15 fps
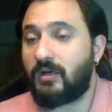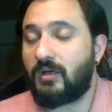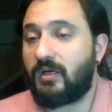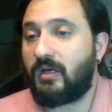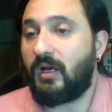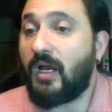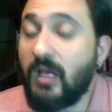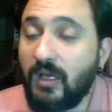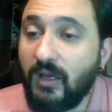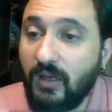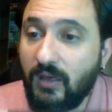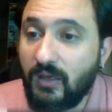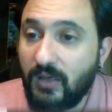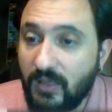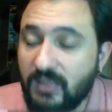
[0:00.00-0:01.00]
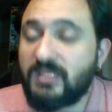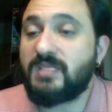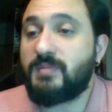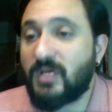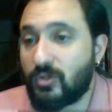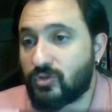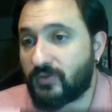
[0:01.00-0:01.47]
Huh? That is
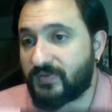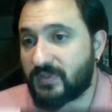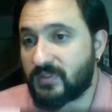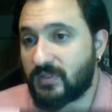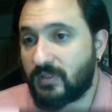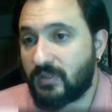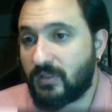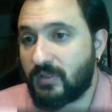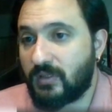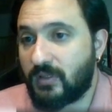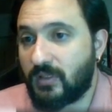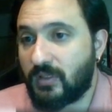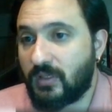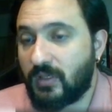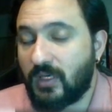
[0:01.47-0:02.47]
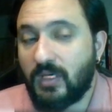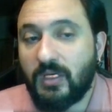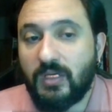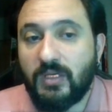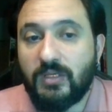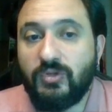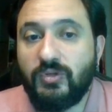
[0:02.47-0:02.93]
because of.
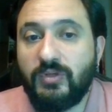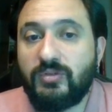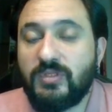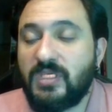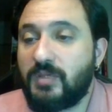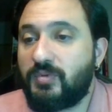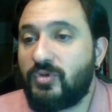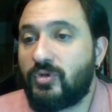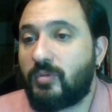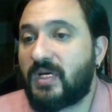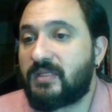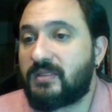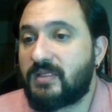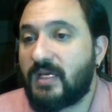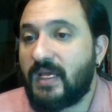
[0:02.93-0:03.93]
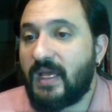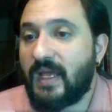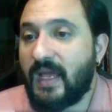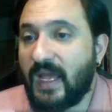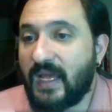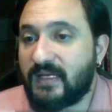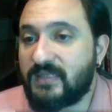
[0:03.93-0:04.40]
You need to keep in your mind.
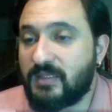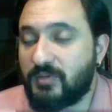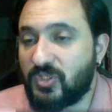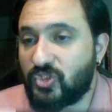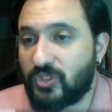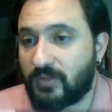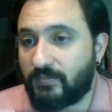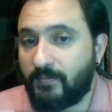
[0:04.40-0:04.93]
Exhibition.